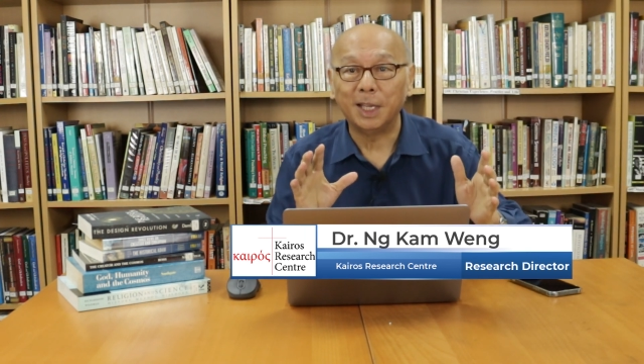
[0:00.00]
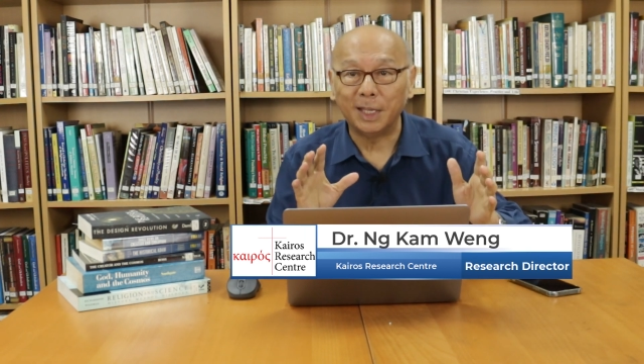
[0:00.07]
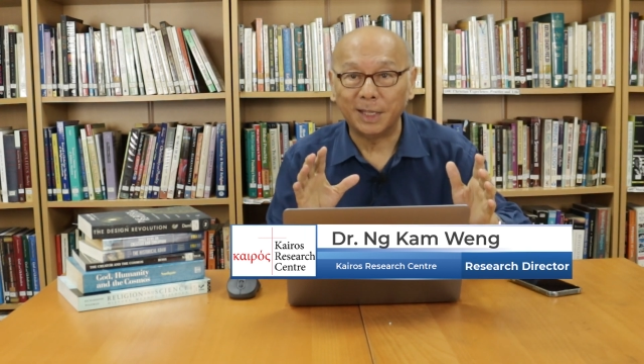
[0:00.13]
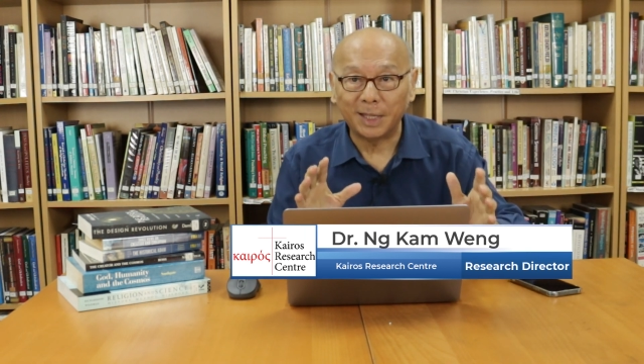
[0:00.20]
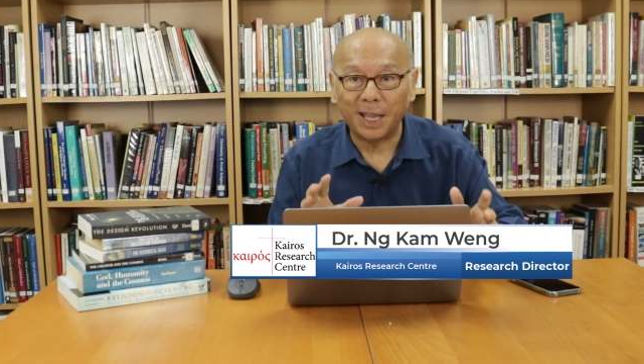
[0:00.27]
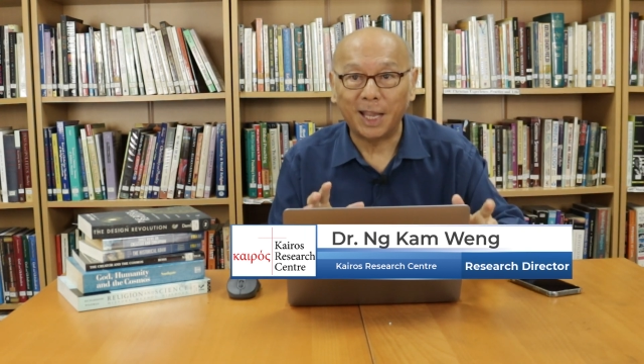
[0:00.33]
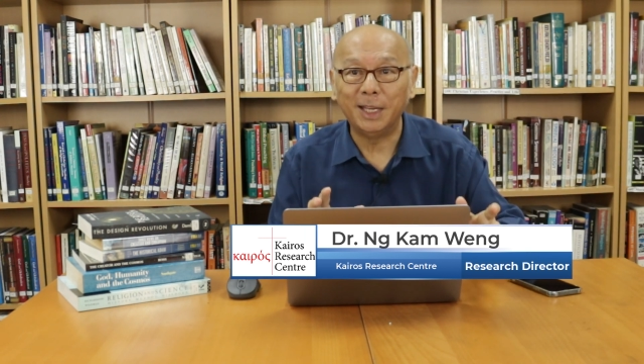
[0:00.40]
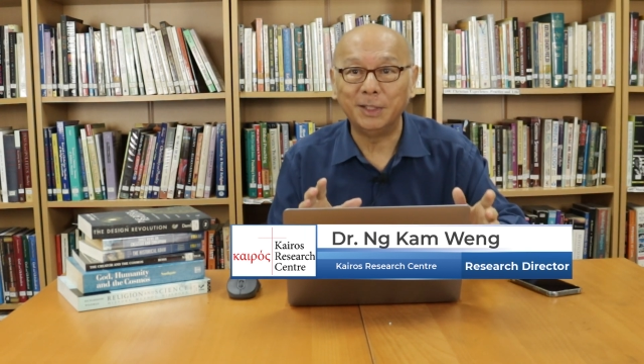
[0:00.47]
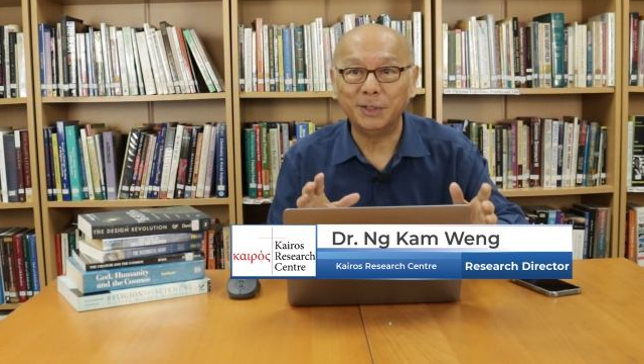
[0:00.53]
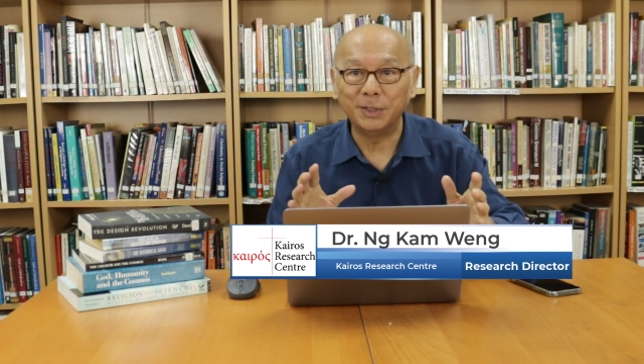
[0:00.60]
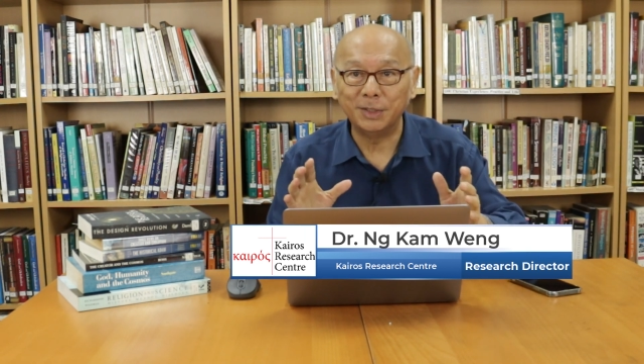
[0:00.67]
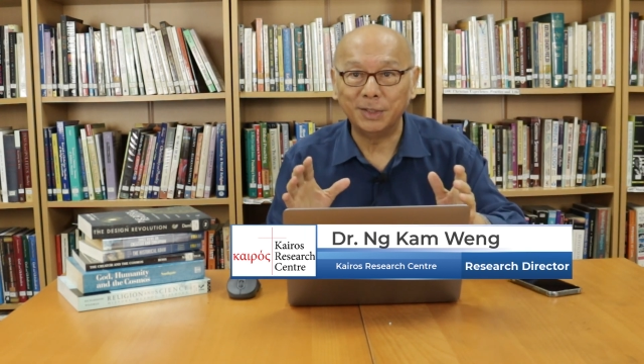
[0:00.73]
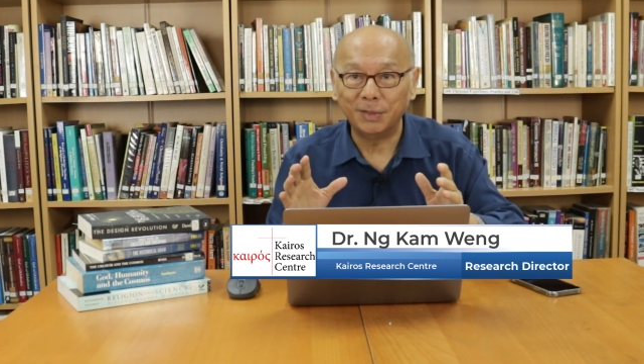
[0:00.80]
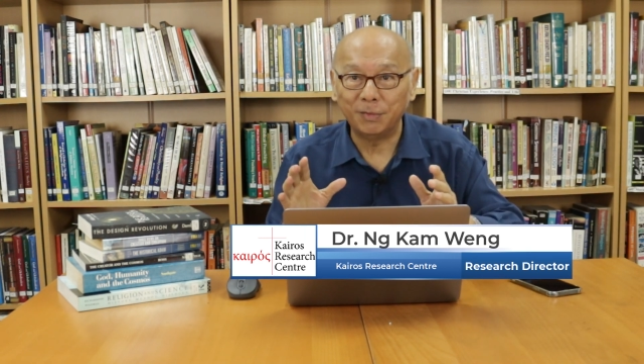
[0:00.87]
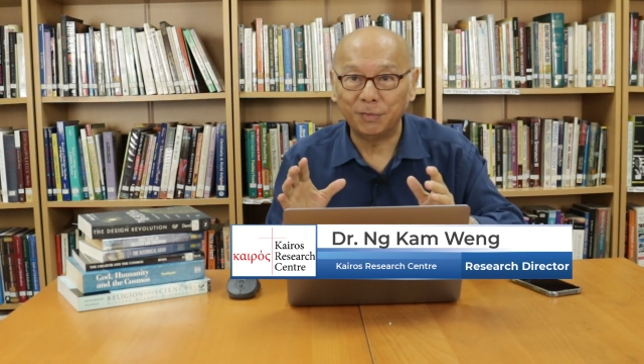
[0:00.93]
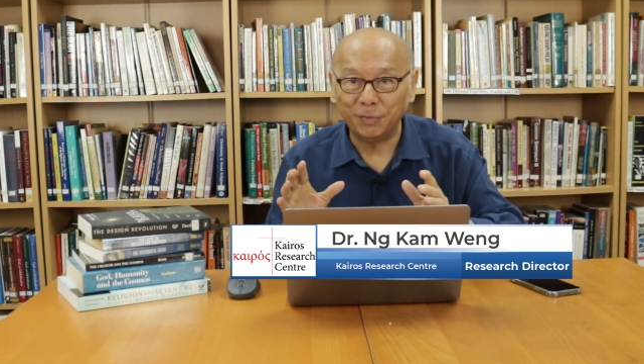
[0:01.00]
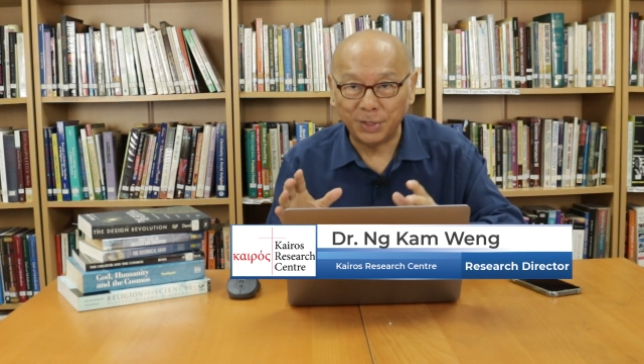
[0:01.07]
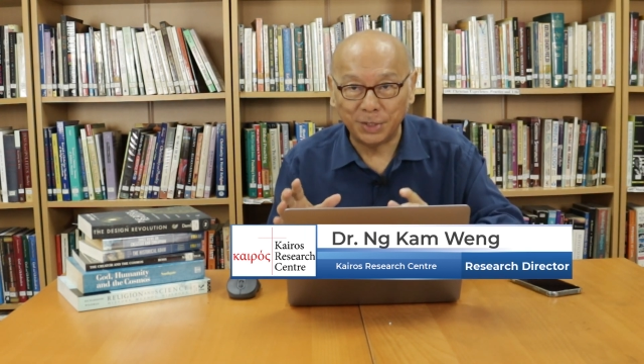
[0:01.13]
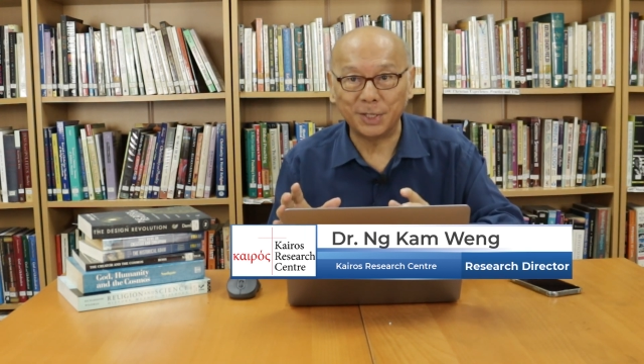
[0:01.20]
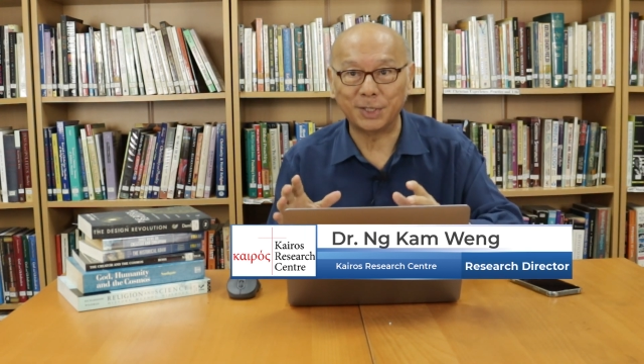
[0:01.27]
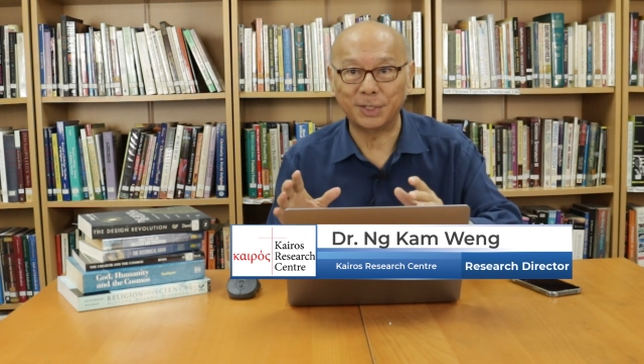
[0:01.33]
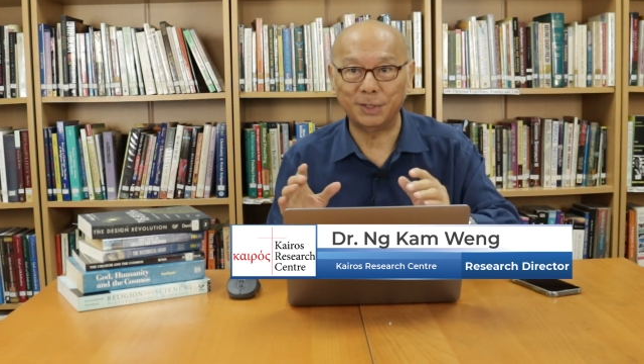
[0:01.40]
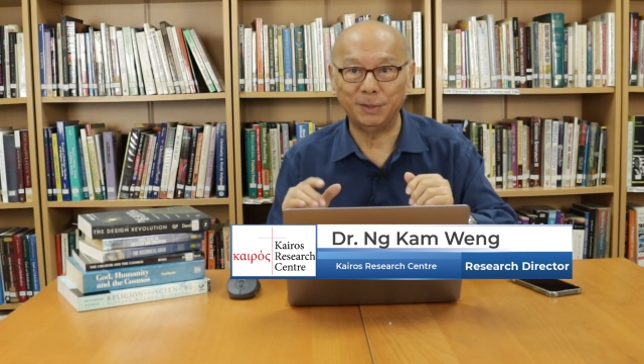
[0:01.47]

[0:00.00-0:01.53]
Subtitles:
intelligent features,